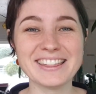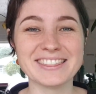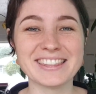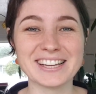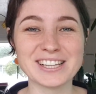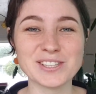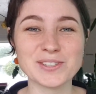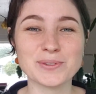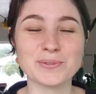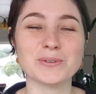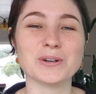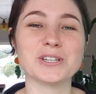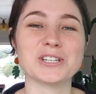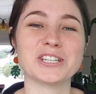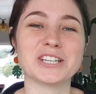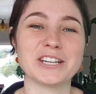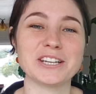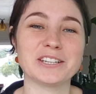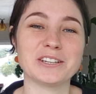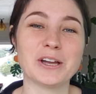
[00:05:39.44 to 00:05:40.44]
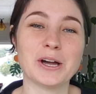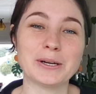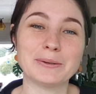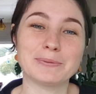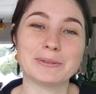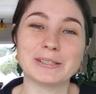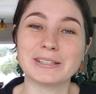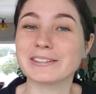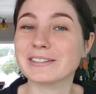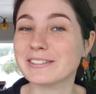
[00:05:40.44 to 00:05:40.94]
thanks for watching. Hope
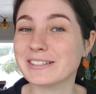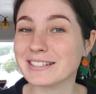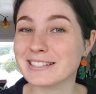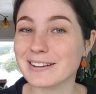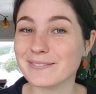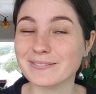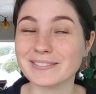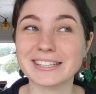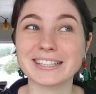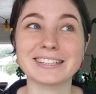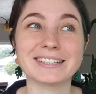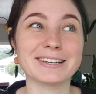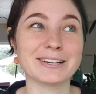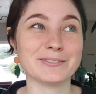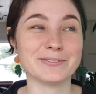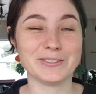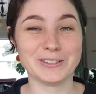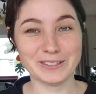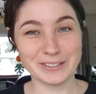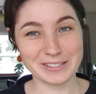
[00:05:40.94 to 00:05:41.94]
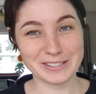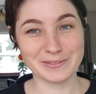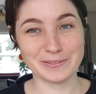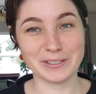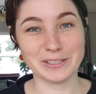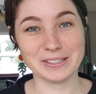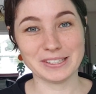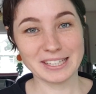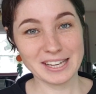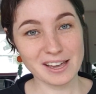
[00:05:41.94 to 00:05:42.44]
you learned something, hope you got some
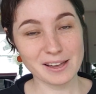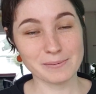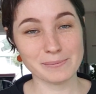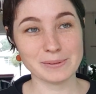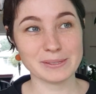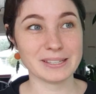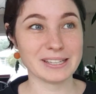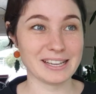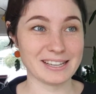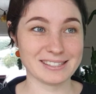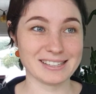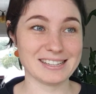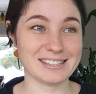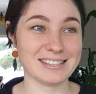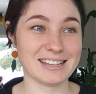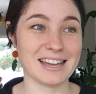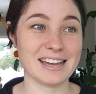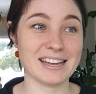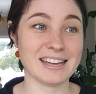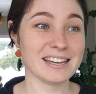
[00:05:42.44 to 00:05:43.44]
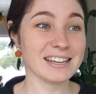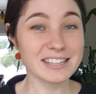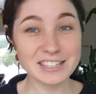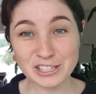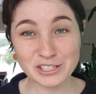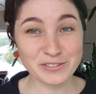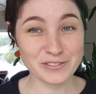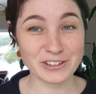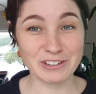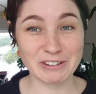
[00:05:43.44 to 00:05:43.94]
new tips. As I say, it
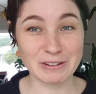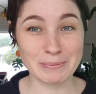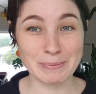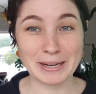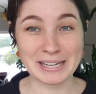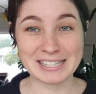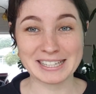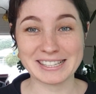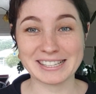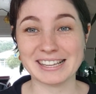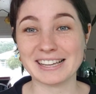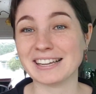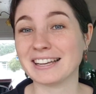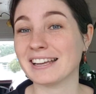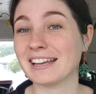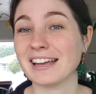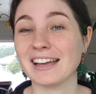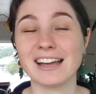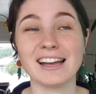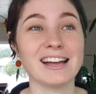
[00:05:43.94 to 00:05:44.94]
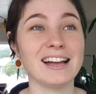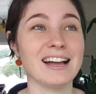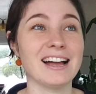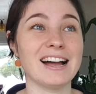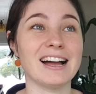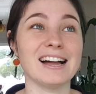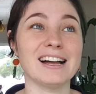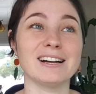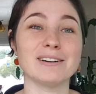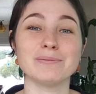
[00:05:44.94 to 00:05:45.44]
is very basic.
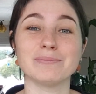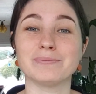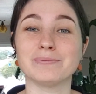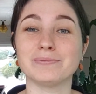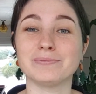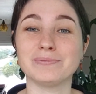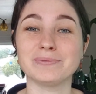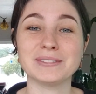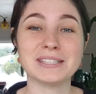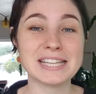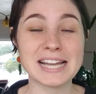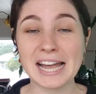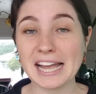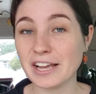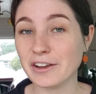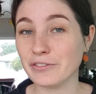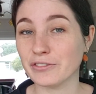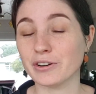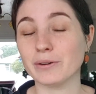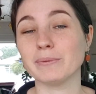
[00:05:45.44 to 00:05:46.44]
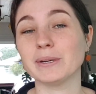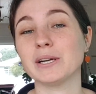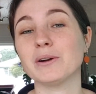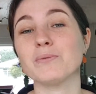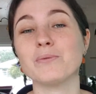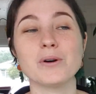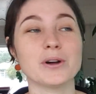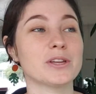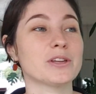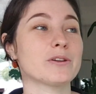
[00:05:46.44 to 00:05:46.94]
Take from it
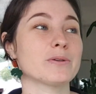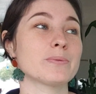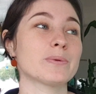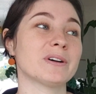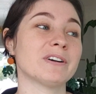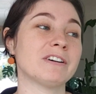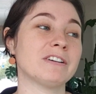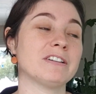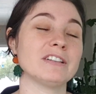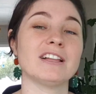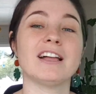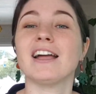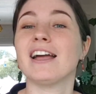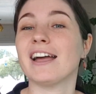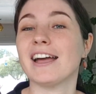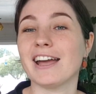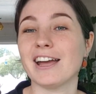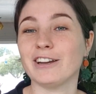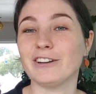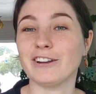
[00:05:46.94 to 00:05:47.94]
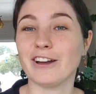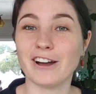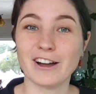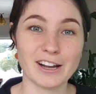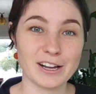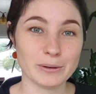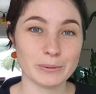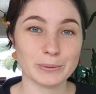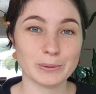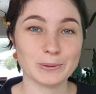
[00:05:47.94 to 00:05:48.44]
what you will, and
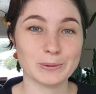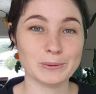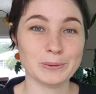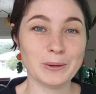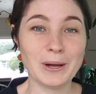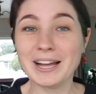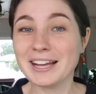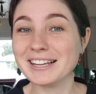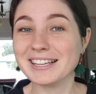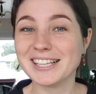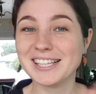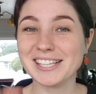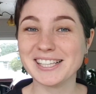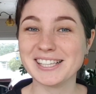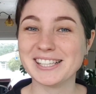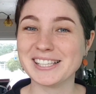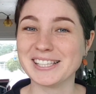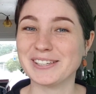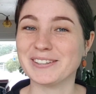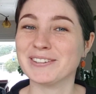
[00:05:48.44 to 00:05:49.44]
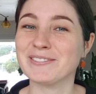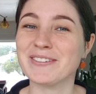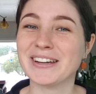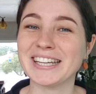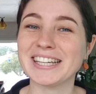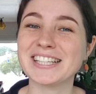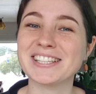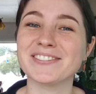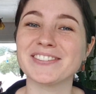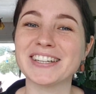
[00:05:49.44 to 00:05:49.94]
I will see you in my
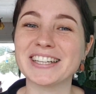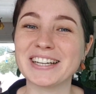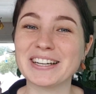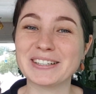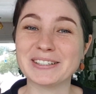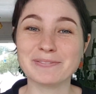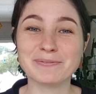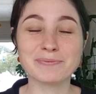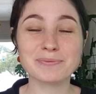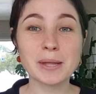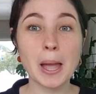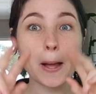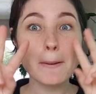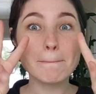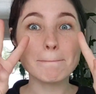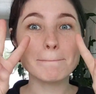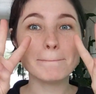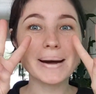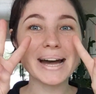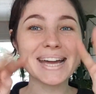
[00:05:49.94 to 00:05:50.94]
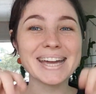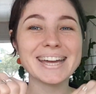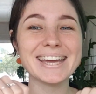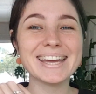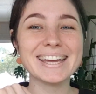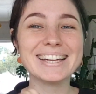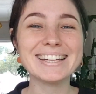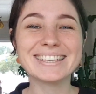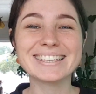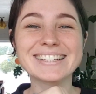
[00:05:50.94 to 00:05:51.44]
next video.
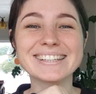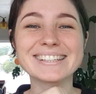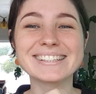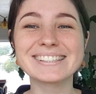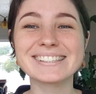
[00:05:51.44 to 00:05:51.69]
Bye!